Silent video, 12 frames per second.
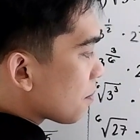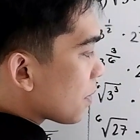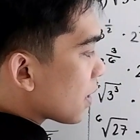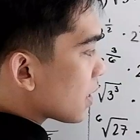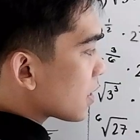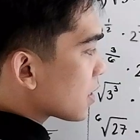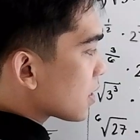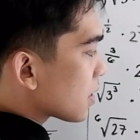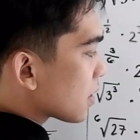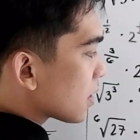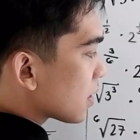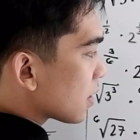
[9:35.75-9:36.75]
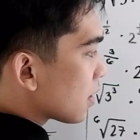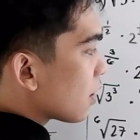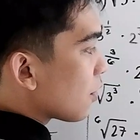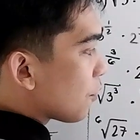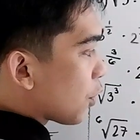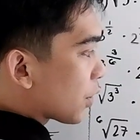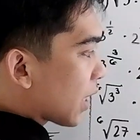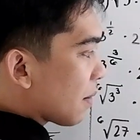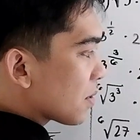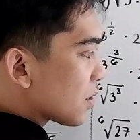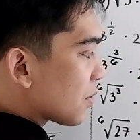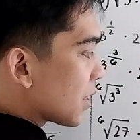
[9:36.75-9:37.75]
plus 4
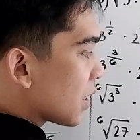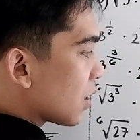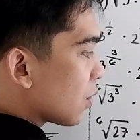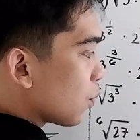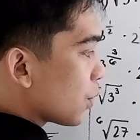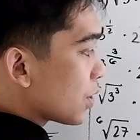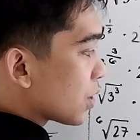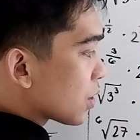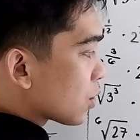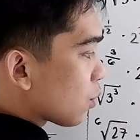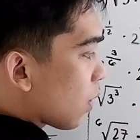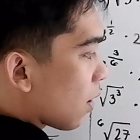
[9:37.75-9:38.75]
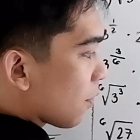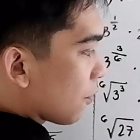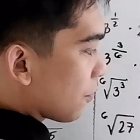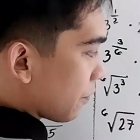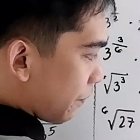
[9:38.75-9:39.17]
times 3, which is 12.